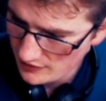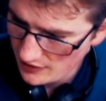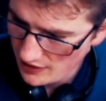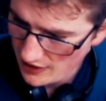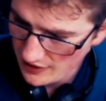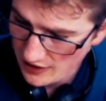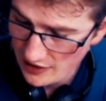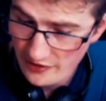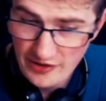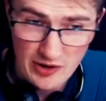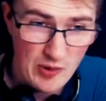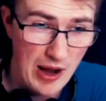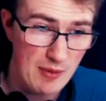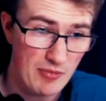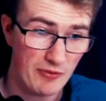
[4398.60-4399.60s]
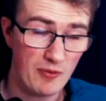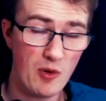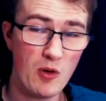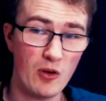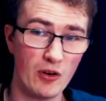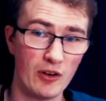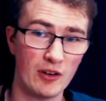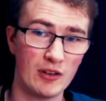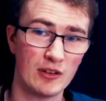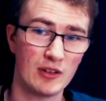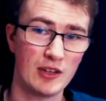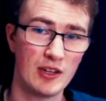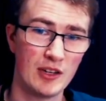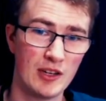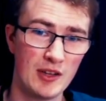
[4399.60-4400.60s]
a color that you had before
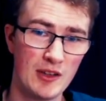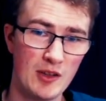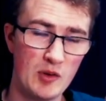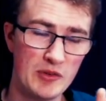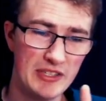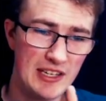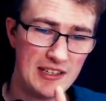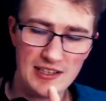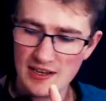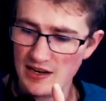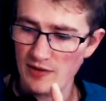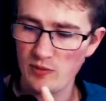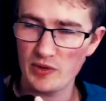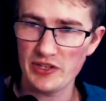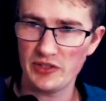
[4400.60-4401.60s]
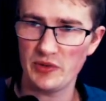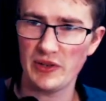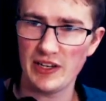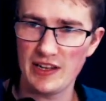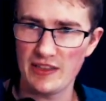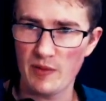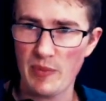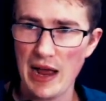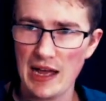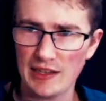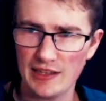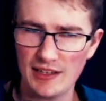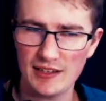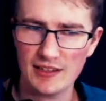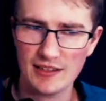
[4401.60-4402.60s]
was easy enough when you're doing it in the
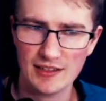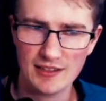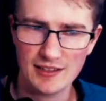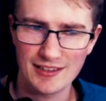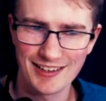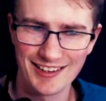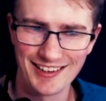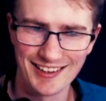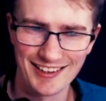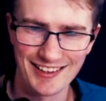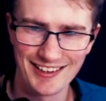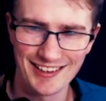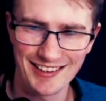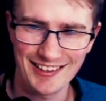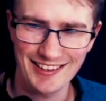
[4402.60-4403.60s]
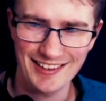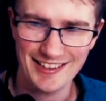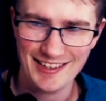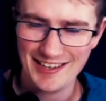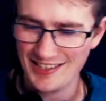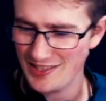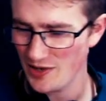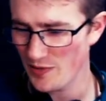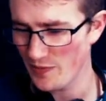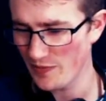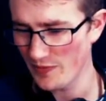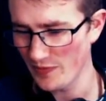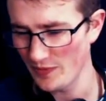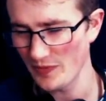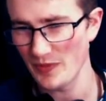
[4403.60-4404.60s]
palette, because
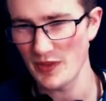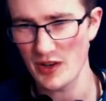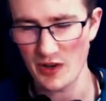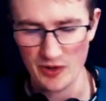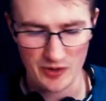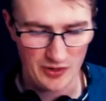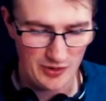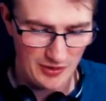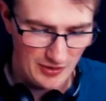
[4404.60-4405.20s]
you're